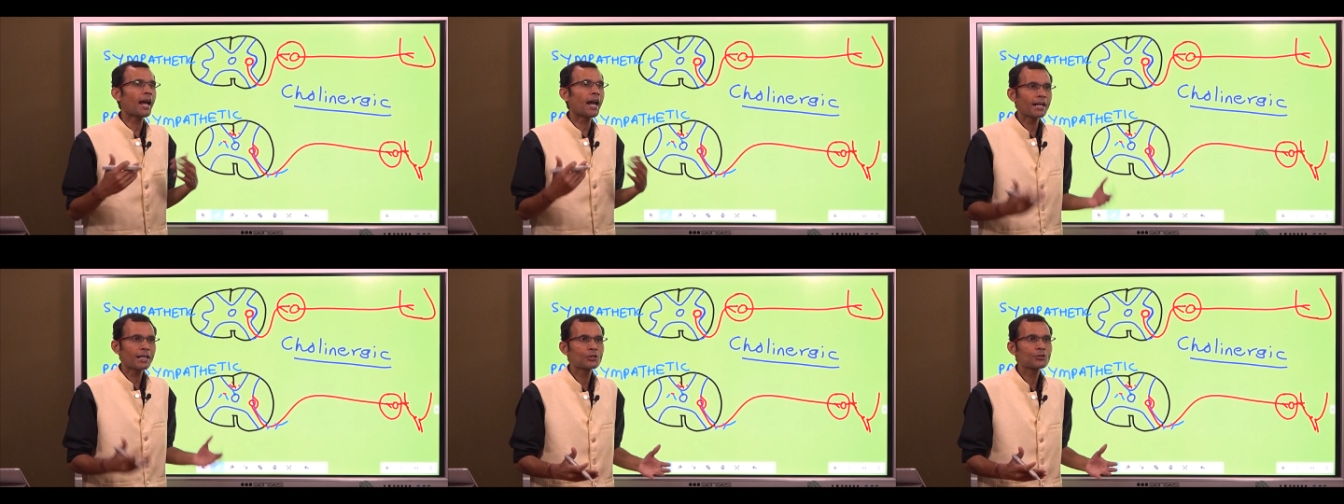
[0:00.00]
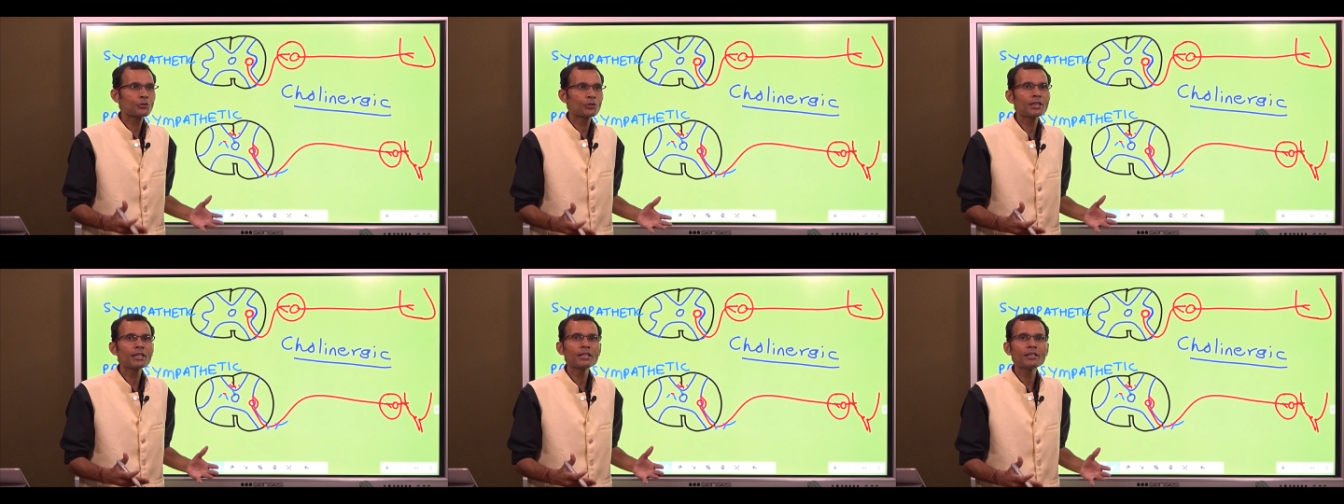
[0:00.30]

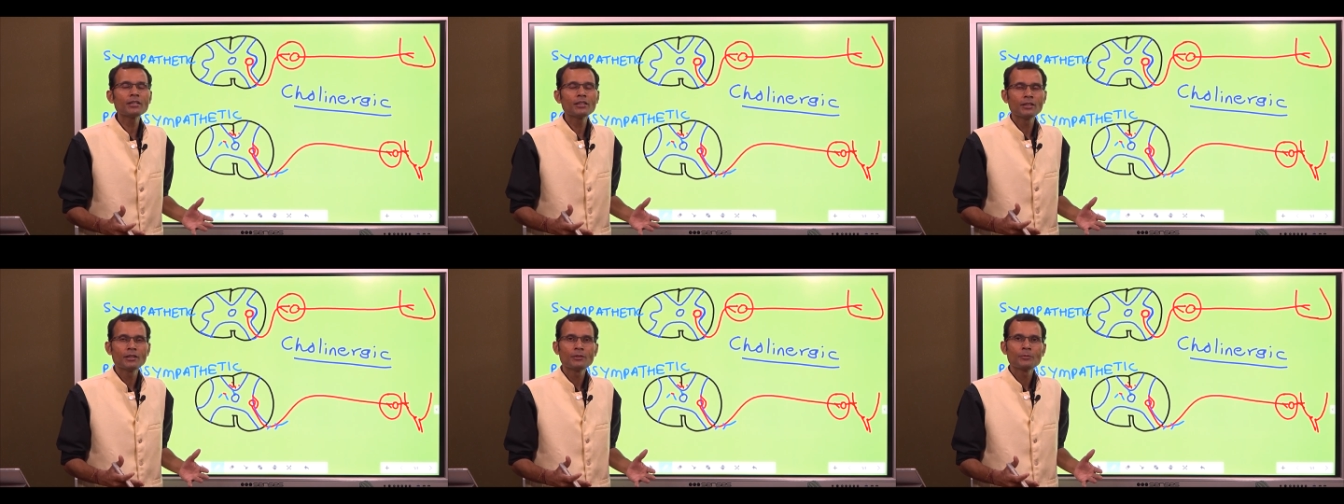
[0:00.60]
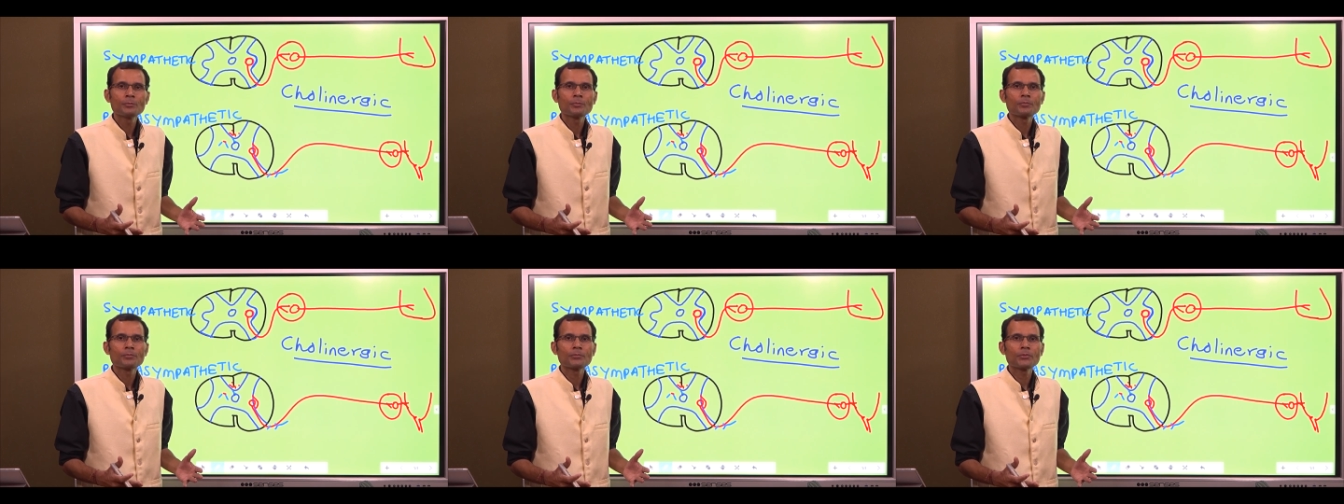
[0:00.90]
actually
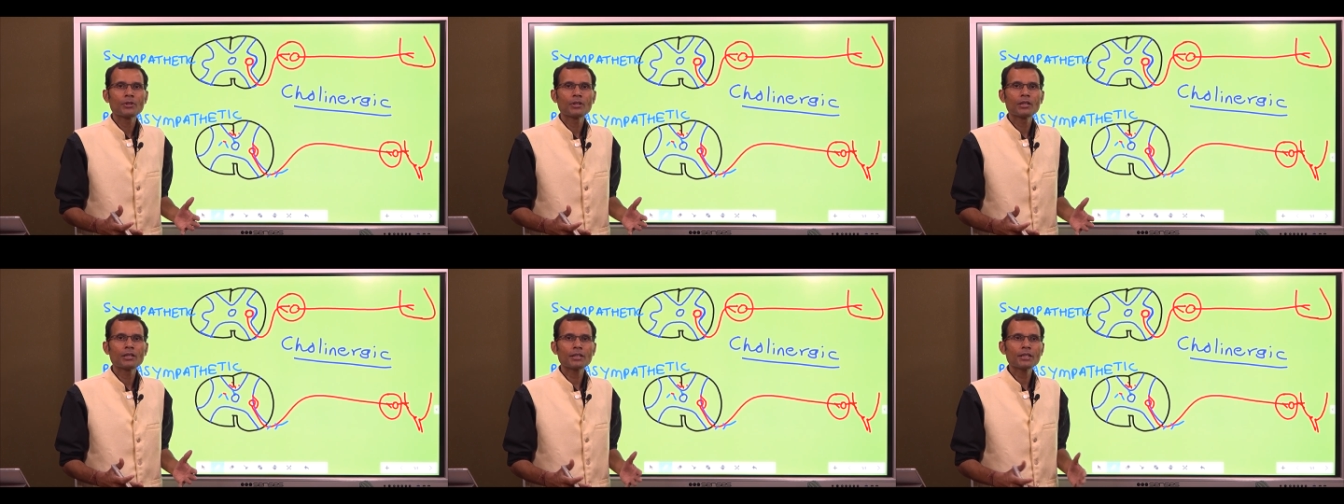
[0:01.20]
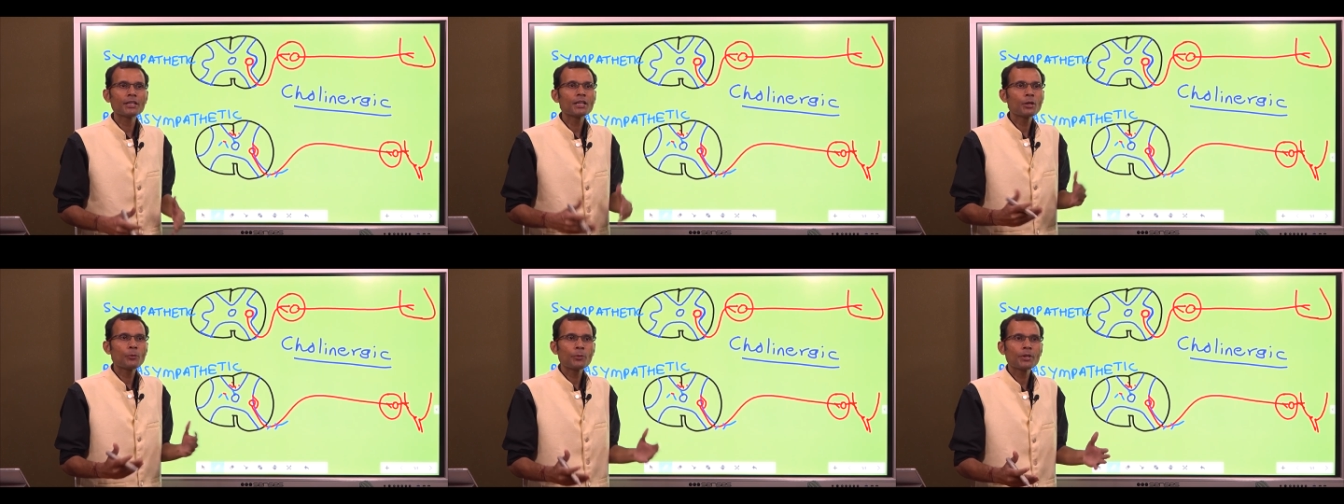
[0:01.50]
uh,
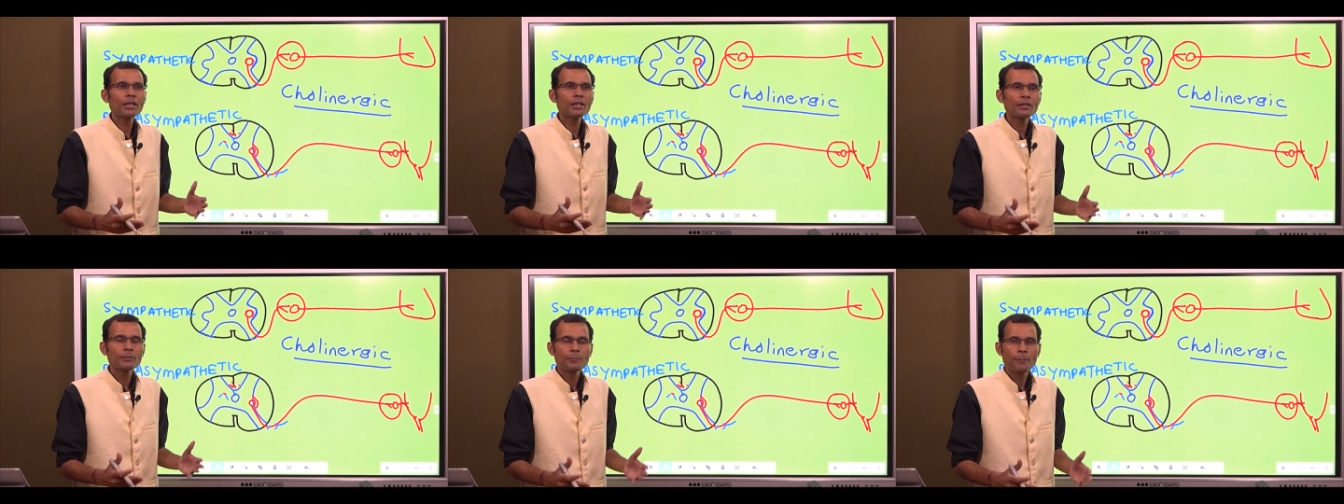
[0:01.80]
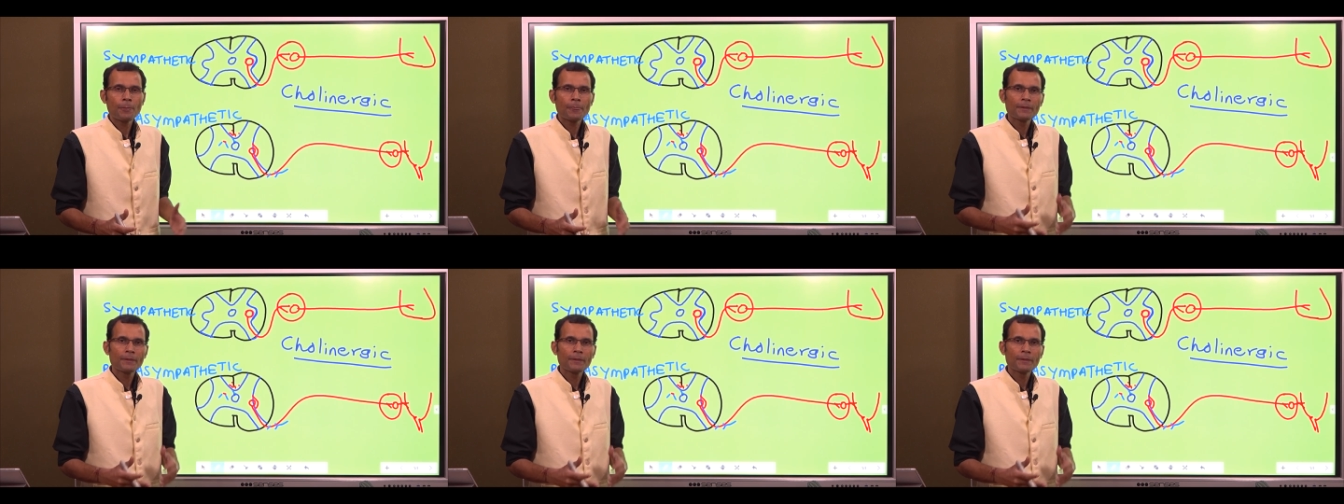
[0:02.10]
in a way